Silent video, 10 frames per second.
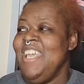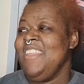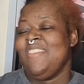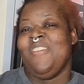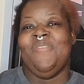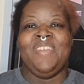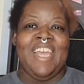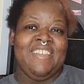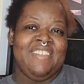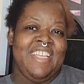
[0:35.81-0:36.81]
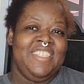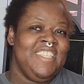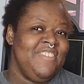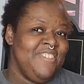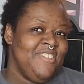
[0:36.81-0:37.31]
So when I say
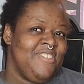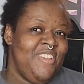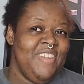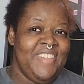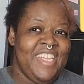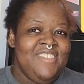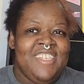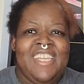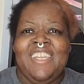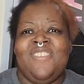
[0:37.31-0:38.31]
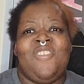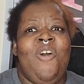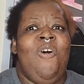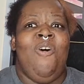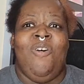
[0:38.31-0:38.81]
Chef Shar's Creative Kitchen, it is
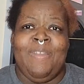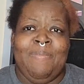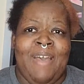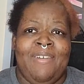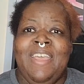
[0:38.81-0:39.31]
all about